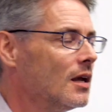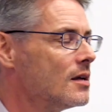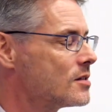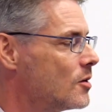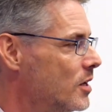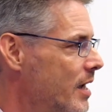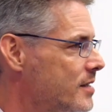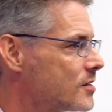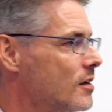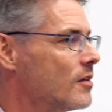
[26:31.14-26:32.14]
So
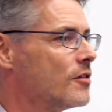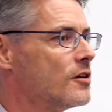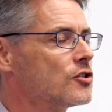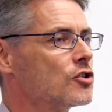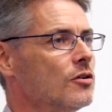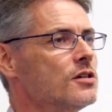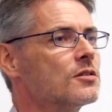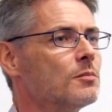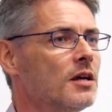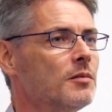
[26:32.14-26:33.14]
yes, the
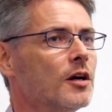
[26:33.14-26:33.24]
choice may be